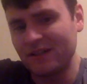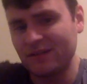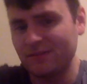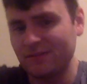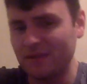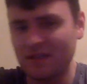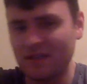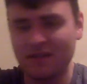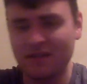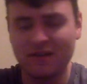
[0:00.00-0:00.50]

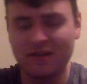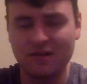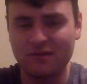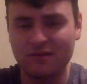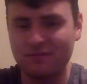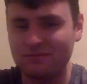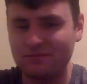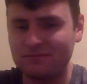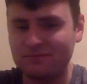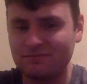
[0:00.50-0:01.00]
But they
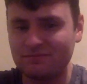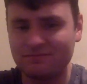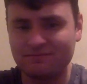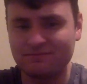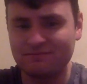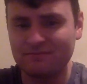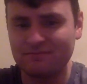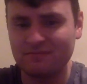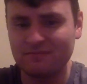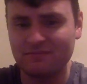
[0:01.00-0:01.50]
don't.
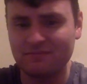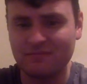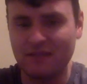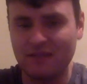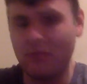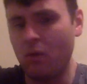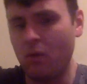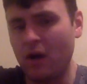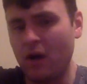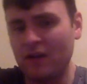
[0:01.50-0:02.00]

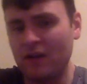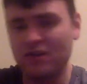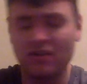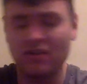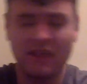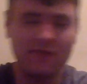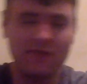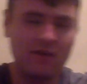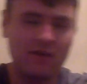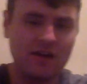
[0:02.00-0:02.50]
And watch,
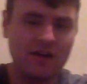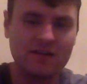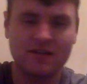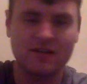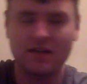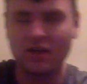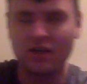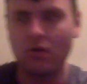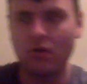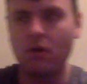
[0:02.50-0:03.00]
Le'Veon's
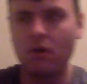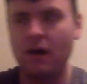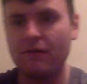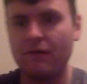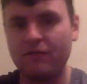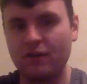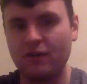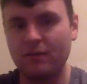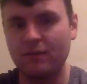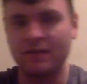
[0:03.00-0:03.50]
going to go
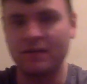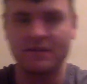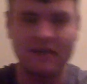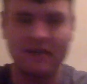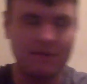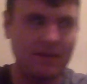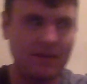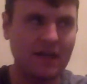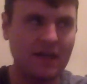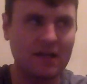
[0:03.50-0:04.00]
off here because
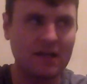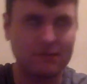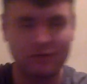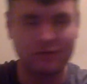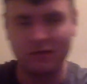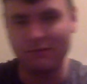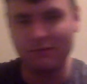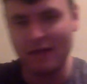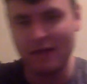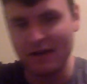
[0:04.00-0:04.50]
I paid up for
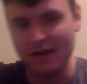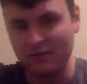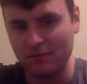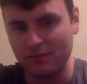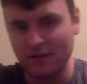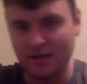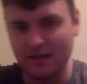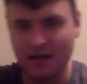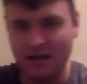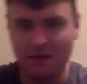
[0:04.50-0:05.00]
him last
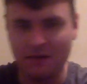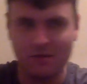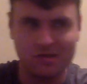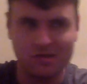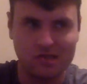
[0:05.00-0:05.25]
week, and now he's